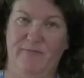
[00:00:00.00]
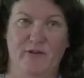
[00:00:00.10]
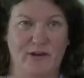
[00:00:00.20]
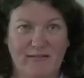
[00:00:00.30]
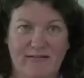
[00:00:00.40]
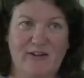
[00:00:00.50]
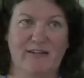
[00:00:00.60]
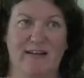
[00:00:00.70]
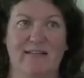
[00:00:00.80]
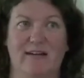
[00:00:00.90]
So this
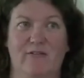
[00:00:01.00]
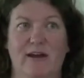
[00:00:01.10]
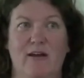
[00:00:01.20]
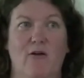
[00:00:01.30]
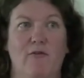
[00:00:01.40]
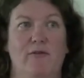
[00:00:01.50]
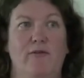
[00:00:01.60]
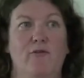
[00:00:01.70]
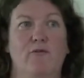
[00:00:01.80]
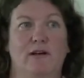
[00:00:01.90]
just as a quick
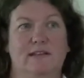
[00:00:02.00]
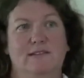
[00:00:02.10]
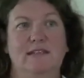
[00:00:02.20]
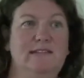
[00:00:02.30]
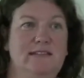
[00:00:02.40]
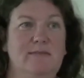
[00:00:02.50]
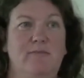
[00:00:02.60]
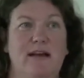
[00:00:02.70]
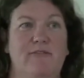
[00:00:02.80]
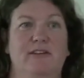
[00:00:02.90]
overview what this EC
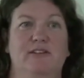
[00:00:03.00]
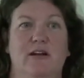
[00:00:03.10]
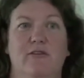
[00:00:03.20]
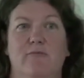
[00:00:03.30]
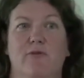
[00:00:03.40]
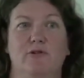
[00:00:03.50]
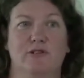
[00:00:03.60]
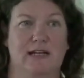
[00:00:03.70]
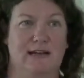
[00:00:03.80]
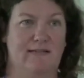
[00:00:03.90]
benefit sharing
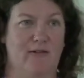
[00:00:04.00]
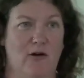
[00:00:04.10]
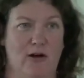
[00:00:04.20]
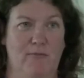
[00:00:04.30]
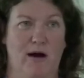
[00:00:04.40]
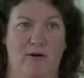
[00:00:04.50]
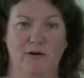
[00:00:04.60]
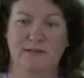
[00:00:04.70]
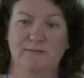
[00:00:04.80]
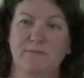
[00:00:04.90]
project is all
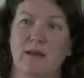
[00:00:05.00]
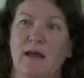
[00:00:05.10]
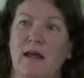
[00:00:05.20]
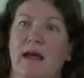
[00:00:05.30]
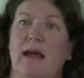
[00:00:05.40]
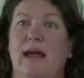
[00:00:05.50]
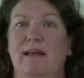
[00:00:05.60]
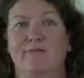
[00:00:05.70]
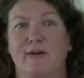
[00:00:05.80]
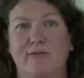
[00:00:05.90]
about
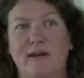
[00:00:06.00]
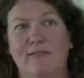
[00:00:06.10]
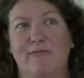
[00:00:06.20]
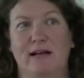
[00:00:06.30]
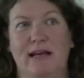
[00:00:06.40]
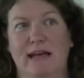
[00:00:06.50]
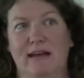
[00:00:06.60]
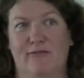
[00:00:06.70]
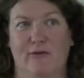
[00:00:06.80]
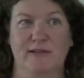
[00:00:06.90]
and what we will
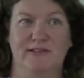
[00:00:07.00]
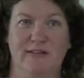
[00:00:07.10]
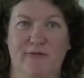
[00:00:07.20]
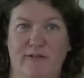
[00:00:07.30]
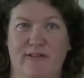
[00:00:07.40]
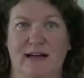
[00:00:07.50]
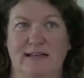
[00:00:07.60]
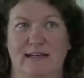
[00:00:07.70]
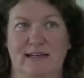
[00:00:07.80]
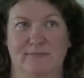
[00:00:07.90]
hear from the CIFOR
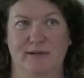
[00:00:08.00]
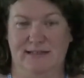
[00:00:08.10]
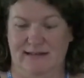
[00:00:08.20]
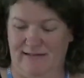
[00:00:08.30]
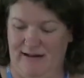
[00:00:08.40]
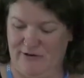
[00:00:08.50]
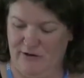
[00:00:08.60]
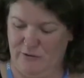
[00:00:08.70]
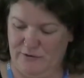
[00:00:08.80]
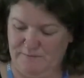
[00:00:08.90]
side a little bit this
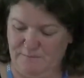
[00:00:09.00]
afternoon.